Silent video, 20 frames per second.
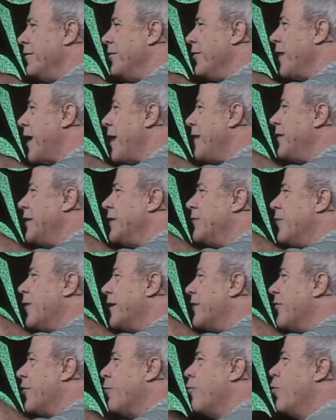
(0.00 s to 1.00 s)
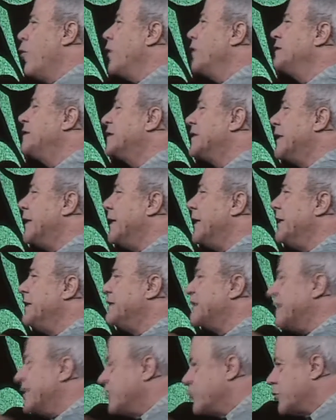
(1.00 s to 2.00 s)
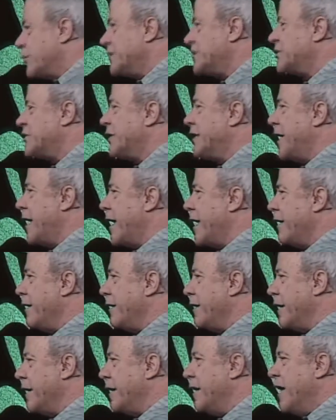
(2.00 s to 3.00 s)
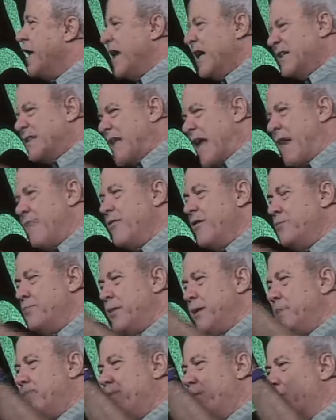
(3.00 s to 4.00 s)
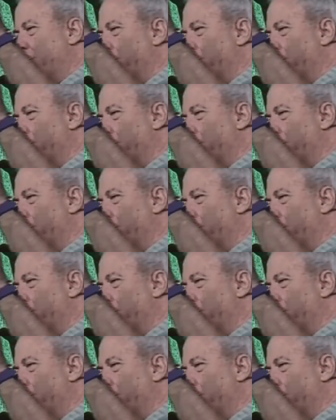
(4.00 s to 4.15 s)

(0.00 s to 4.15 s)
know, I think one of the worst things in Christianity is having people